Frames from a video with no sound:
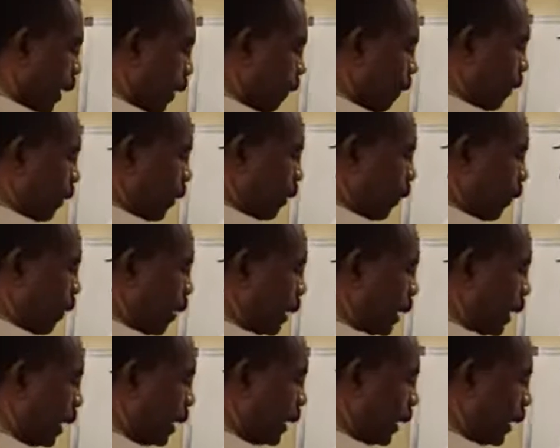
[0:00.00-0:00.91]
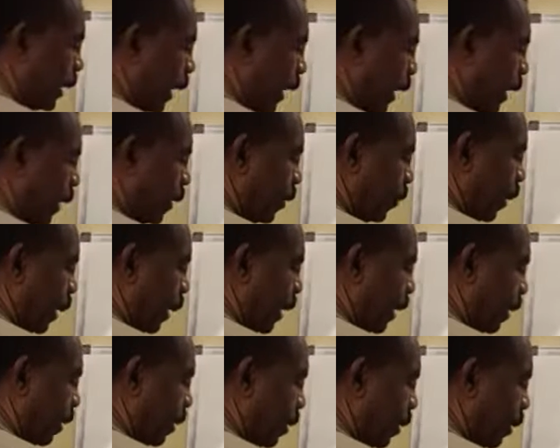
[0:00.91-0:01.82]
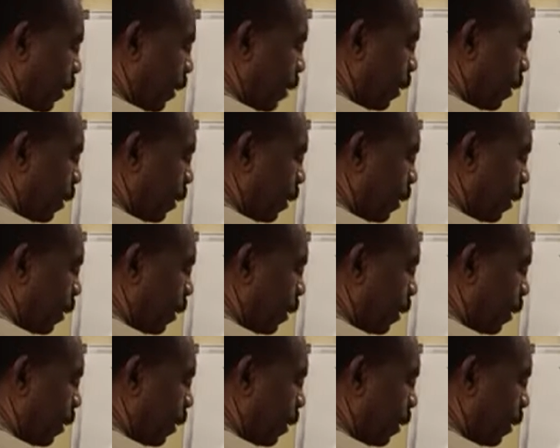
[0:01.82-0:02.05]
given to us as, say, 20,